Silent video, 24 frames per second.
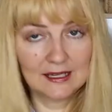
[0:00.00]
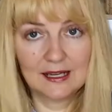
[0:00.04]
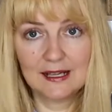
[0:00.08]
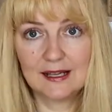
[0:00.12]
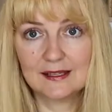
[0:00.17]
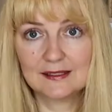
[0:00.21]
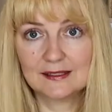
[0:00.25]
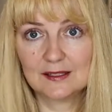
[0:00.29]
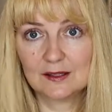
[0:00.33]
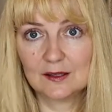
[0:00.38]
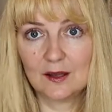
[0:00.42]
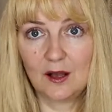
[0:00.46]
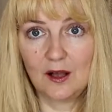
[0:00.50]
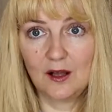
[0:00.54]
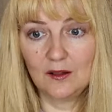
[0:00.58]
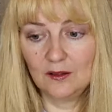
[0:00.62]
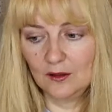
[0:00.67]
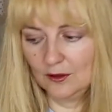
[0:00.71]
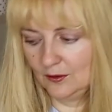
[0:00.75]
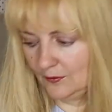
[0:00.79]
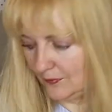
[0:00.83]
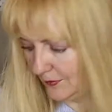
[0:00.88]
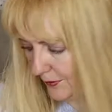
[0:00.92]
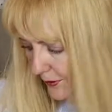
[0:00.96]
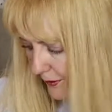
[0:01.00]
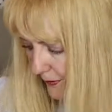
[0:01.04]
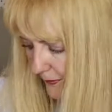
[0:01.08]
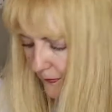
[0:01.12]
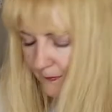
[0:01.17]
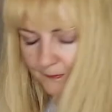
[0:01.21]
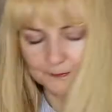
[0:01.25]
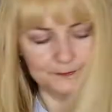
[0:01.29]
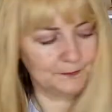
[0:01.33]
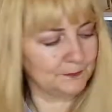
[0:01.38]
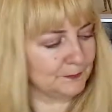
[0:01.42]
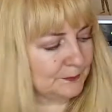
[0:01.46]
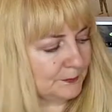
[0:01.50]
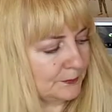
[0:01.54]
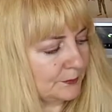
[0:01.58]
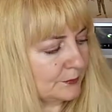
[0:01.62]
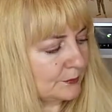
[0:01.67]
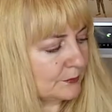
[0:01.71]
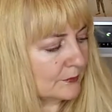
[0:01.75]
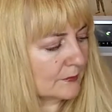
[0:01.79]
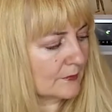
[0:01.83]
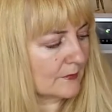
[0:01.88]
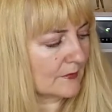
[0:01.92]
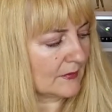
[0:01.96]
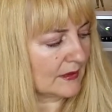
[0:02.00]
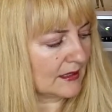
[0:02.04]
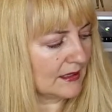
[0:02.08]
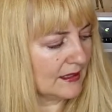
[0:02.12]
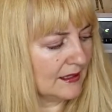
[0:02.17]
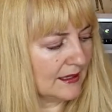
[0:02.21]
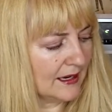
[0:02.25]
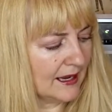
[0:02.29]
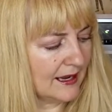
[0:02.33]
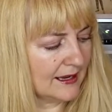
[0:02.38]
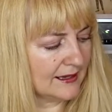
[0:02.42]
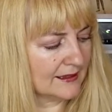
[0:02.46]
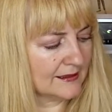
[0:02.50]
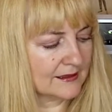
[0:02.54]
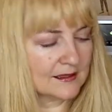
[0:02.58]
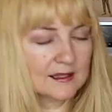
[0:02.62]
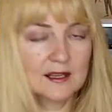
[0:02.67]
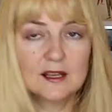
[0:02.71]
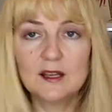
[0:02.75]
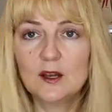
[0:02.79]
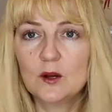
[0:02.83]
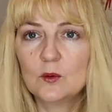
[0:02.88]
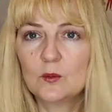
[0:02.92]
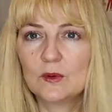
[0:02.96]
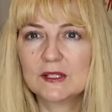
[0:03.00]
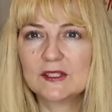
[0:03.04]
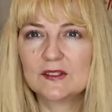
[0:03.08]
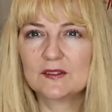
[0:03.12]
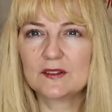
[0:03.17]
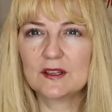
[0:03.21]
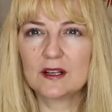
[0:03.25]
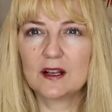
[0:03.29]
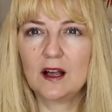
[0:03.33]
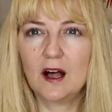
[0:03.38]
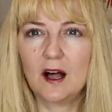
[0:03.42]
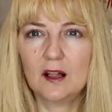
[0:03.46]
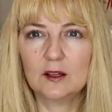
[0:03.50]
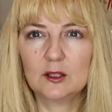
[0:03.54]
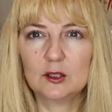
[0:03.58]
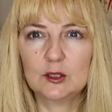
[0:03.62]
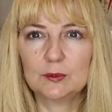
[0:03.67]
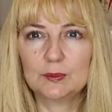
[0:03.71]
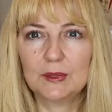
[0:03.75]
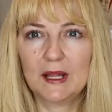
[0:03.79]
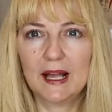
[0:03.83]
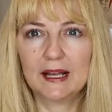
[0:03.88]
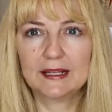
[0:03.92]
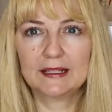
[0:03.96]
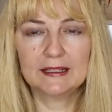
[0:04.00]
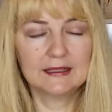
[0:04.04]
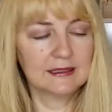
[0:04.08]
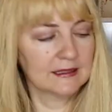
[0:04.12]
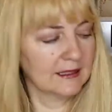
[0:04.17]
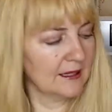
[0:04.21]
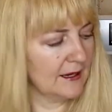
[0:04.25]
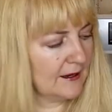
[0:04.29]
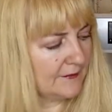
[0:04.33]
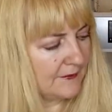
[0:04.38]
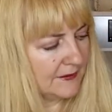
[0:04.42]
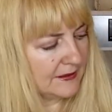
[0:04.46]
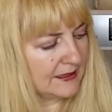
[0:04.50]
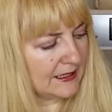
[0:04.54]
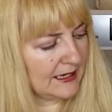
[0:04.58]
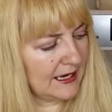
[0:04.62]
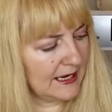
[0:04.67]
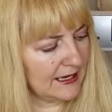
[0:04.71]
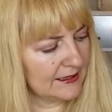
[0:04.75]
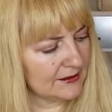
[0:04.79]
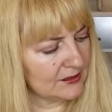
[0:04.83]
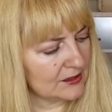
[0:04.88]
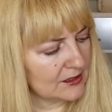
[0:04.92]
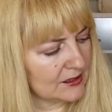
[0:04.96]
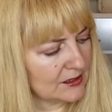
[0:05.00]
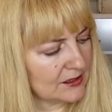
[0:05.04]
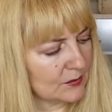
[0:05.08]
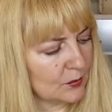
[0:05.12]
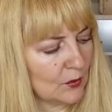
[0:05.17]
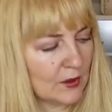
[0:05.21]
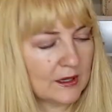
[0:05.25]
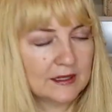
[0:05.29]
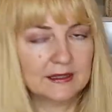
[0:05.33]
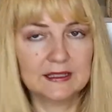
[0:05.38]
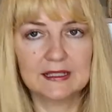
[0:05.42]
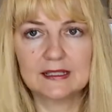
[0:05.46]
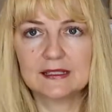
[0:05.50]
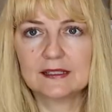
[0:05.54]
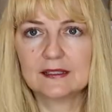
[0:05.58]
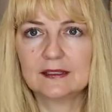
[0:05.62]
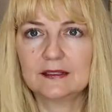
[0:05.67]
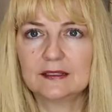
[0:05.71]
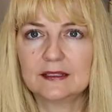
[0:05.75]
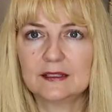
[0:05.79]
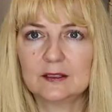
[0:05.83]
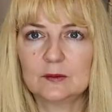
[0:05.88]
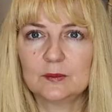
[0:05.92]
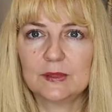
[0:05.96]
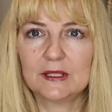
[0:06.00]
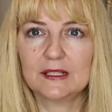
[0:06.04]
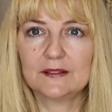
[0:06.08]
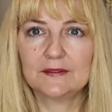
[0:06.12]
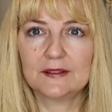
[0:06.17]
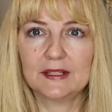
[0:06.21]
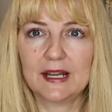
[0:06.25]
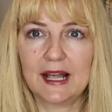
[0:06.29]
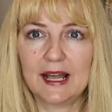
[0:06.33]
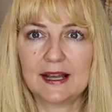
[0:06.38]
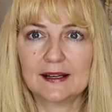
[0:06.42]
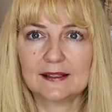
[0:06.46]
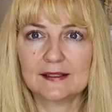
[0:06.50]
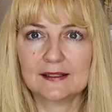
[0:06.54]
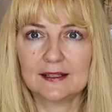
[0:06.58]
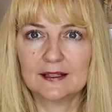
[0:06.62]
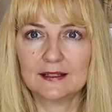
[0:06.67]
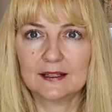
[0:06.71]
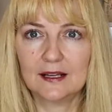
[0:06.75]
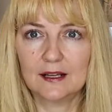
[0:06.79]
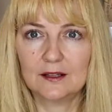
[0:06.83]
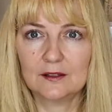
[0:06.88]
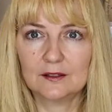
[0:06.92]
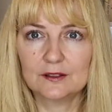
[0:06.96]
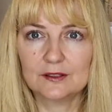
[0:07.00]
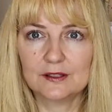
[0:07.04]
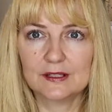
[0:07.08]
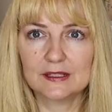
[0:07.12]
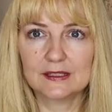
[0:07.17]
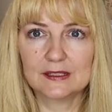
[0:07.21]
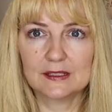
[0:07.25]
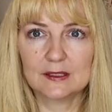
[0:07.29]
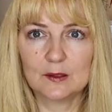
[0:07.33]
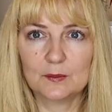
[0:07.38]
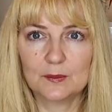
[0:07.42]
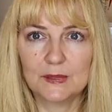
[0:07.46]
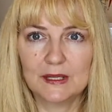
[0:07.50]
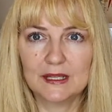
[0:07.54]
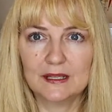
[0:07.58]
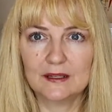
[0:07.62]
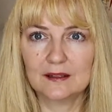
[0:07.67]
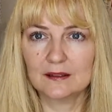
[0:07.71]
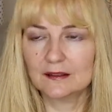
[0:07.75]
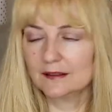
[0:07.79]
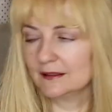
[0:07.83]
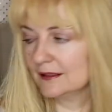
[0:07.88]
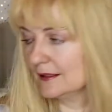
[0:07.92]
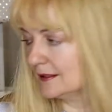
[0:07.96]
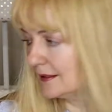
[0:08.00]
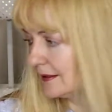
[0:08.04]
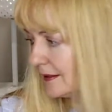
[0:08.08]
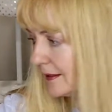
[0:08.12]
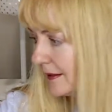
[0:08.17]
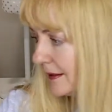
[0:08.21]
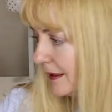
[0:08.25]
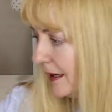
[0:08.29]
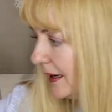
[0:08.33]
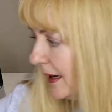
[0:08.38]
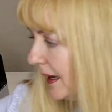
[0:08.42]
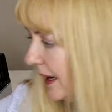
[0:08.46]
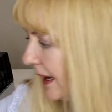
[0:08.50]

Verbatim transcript: It has the all over, it has what's the collar, placket, and cuff, and then it has just one that's a little bit of an accent color that's the pink on this.